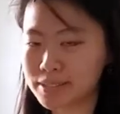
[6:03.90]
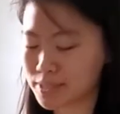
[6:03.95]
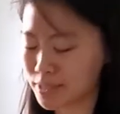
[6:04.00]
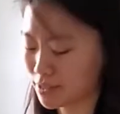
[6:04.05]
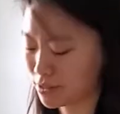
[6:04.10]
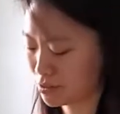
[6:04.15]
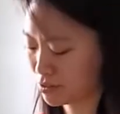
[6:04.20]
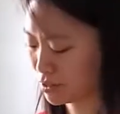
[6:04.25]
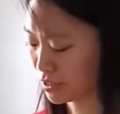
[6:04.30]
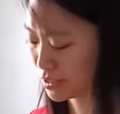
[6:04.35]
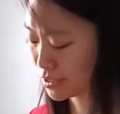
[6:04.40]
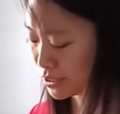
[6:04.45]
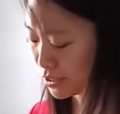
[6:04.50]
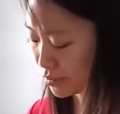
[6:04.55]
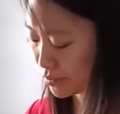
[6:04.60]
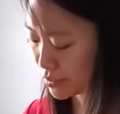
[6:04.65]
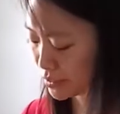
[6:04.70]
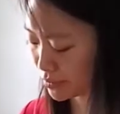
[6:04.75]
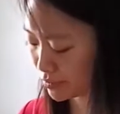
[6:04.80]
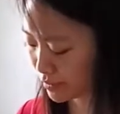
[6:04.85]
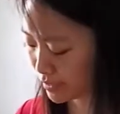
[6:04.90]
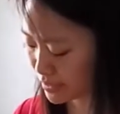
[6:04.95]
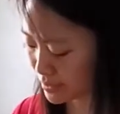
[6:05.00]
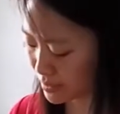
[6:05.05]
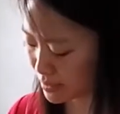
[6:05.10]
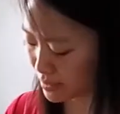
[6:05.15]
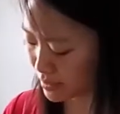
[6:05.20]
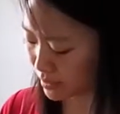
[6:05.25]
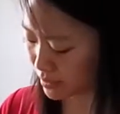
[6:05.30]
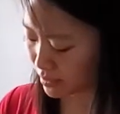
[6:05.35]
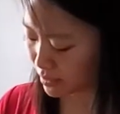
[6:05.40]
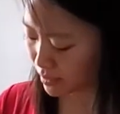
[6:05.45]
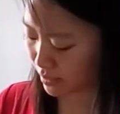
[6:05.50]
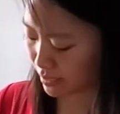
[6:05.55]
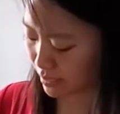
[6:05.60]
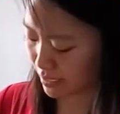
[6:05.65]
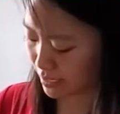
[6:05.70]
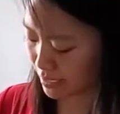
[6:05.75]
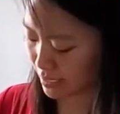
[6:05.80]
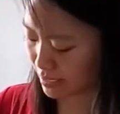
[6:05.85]
so our dough is rested.
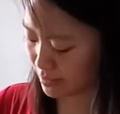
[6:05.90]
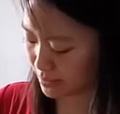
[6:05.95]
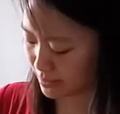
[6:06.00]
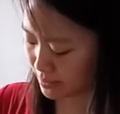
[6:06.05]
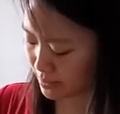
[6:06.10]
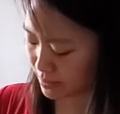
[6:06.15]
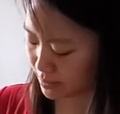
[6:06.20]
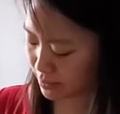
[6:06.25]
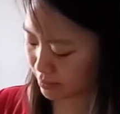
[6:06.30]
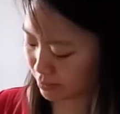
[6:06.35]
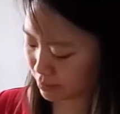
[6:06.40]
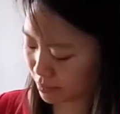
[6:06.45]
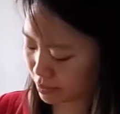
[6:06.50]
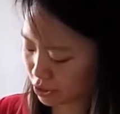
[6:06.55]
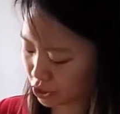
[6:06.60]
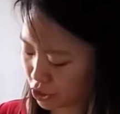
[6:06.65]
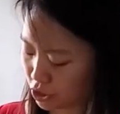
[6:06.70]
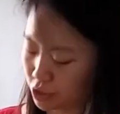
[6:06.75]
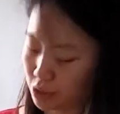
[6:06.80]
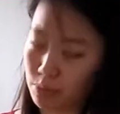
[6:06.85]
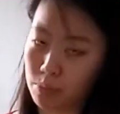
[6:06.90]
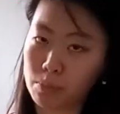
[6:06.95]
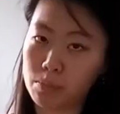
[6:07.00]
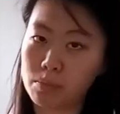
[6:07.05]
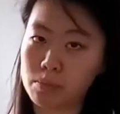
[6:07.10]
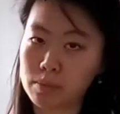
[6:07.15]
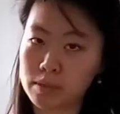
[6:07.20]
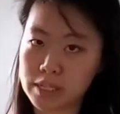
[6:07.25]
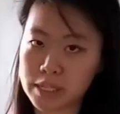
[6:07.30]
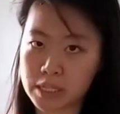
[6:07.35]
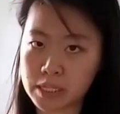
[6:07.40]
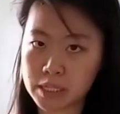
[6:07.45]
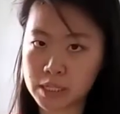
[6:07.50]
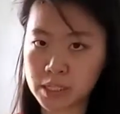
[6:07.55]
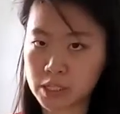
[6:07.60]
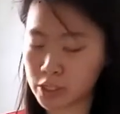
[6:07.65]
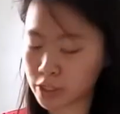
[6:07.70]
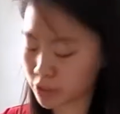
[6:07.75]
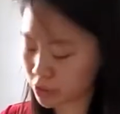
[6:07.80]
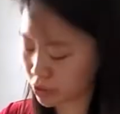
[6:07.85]
It's much easier